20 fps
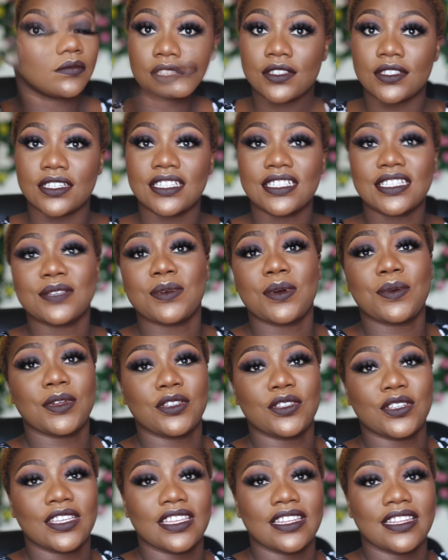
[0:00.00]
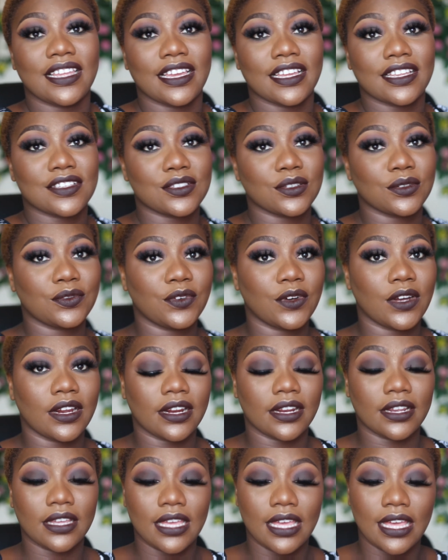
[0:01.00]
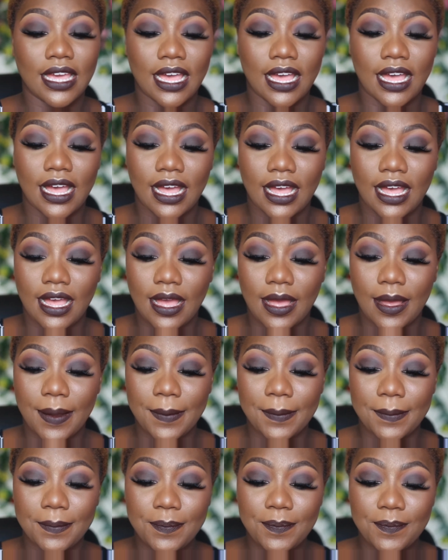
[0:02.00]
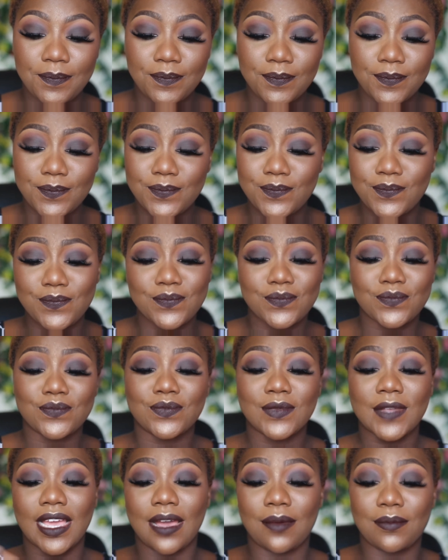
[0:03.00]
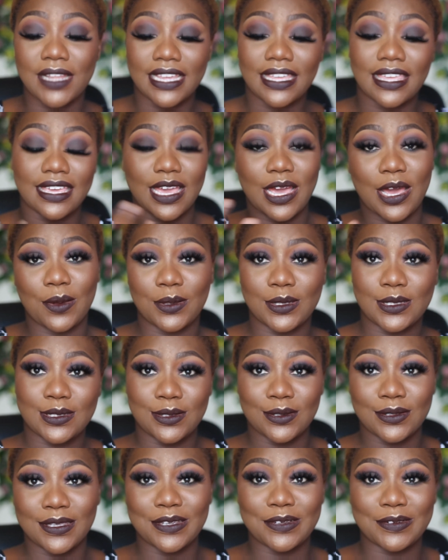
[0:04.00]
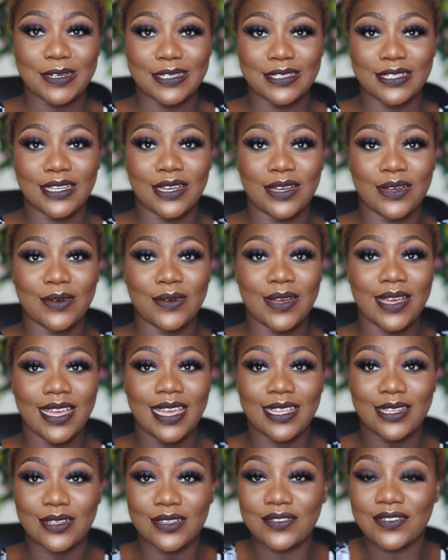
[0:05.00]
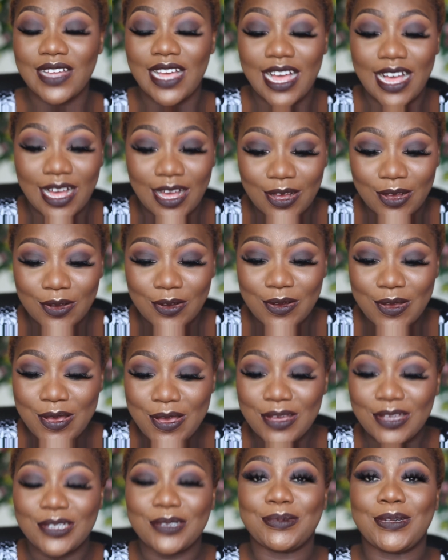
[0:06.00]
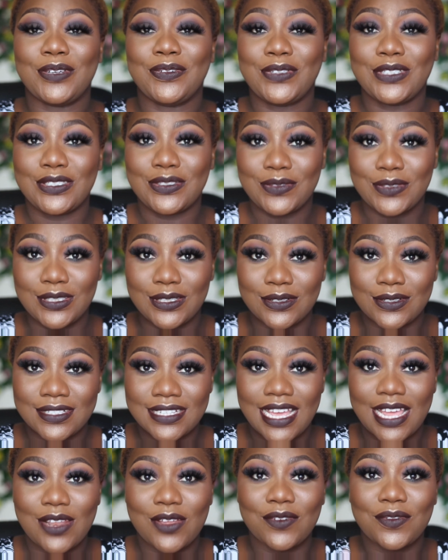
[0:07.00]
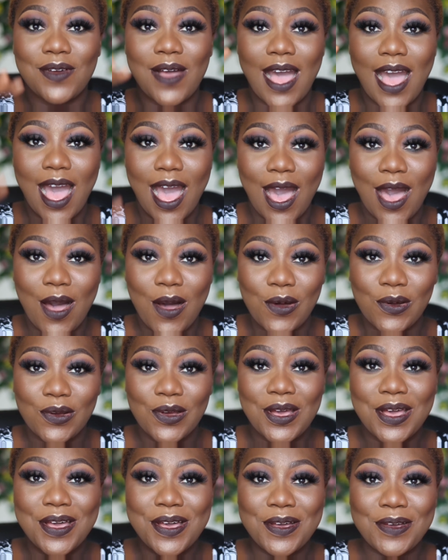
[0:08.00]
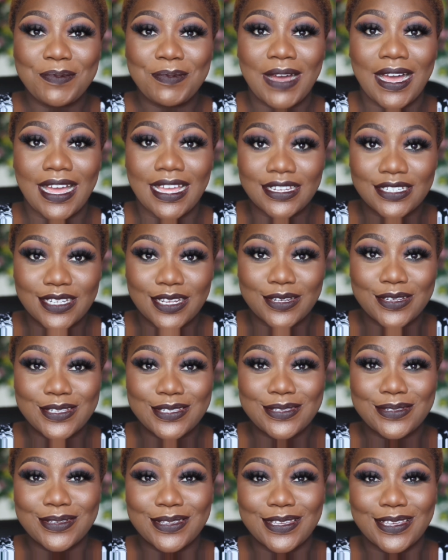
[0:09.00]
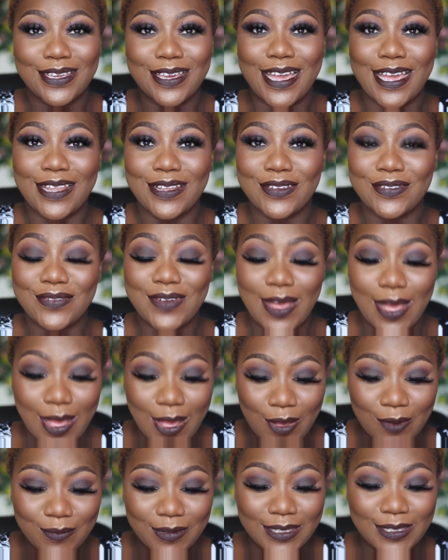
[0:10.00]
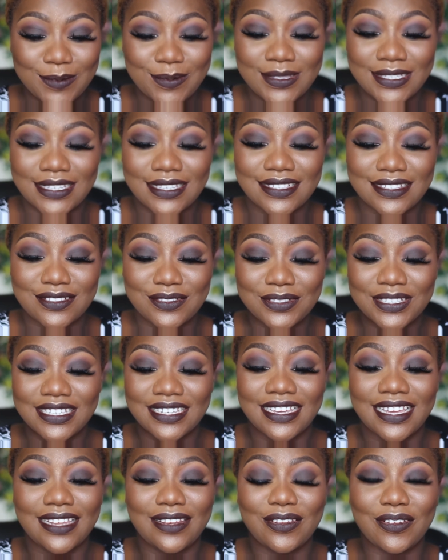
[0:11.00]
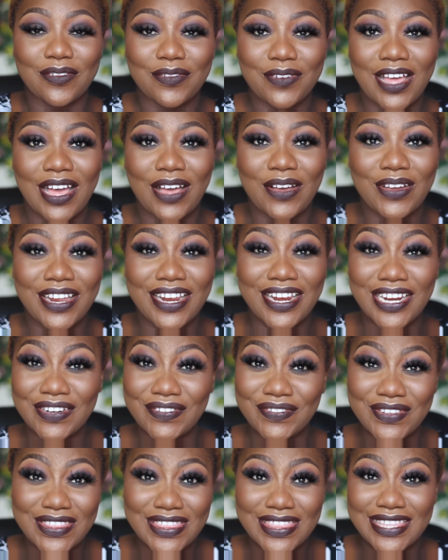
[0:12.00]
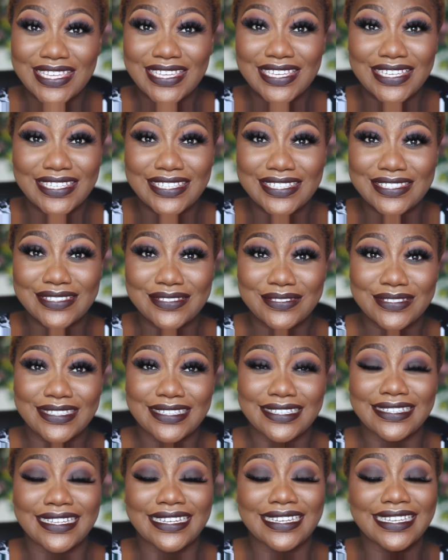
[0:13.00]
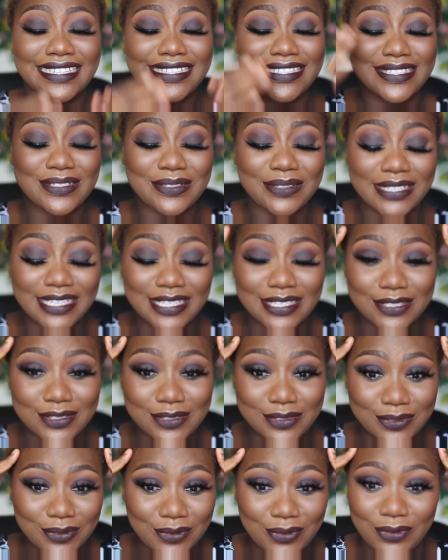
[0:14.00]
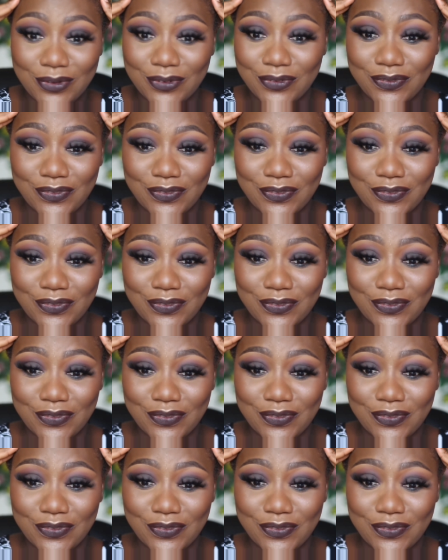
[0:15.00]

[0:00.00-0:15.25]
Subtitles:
So this is what we're looking like so far. I'm liking how it's looking right now. I love how my face feels. I love how my eyeshadow is looking. I love how my lipstick is looking. I love how everything is looking. Like, it's looking so